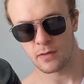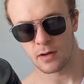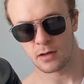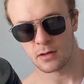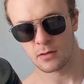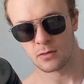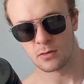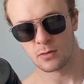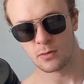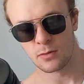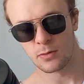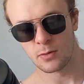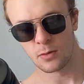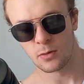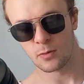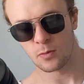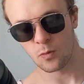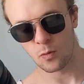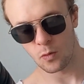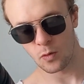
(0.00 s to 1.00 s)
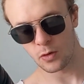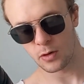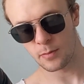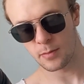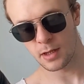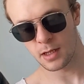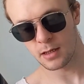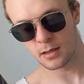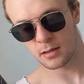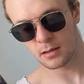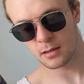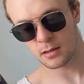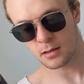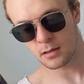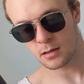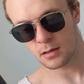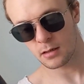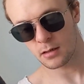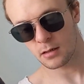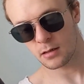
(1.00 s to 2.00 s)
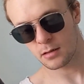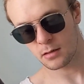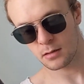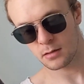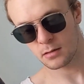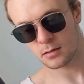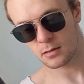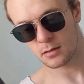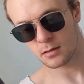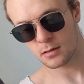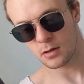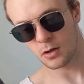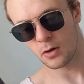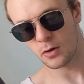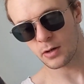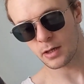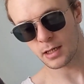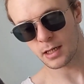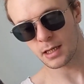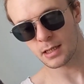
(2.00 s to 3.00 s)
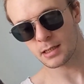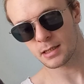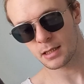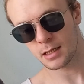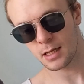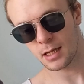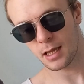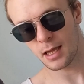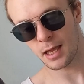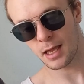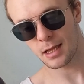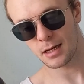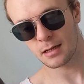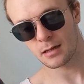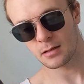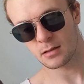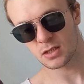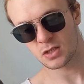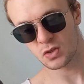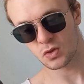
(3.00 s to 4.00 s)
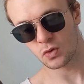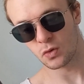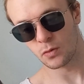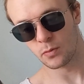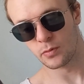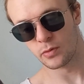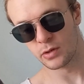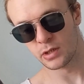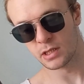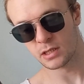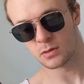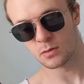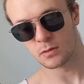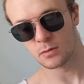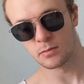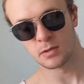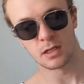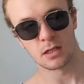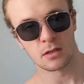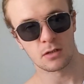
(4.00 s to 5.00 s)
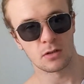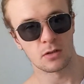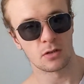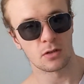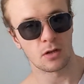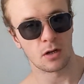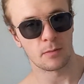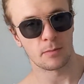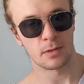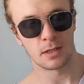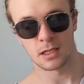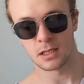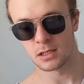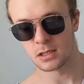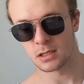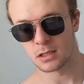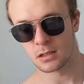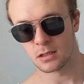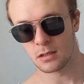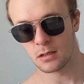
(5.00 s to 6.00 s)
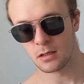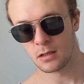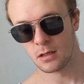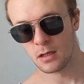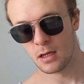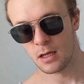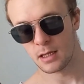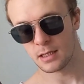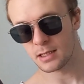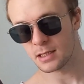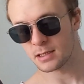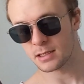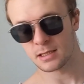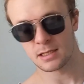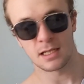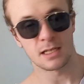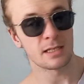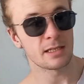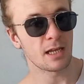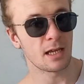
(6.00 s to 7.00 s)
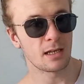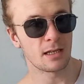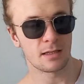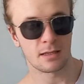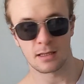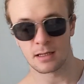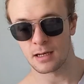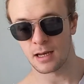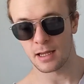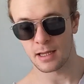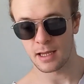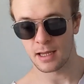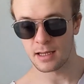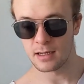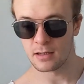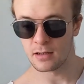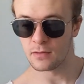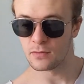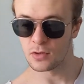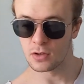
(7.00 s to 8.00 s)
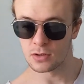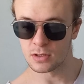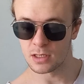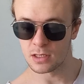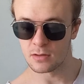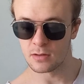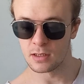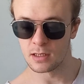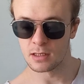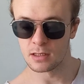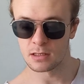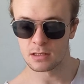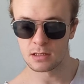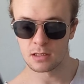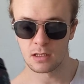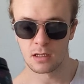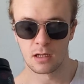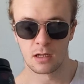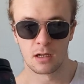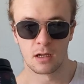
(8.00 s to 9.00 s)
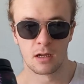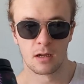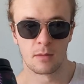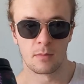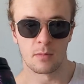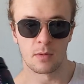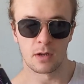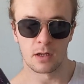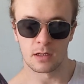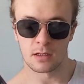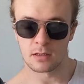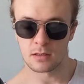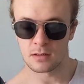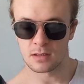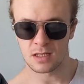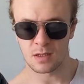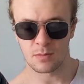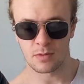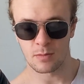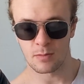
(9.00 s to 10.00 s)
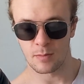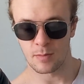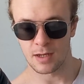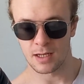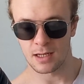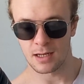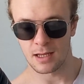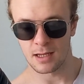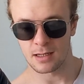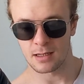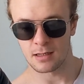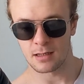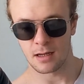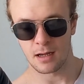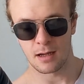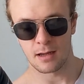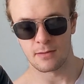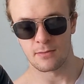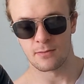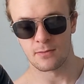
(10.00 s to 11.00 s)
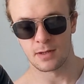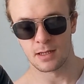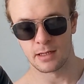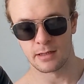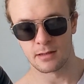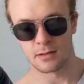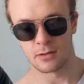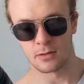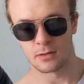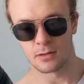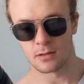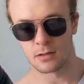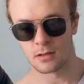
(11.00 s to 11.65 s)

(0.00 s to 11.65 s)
I don't know who thought watermelon, coconut and strawberries would be a good combination. It doesn't taste anything like any of those ingredients, but some people might like it. I really don't.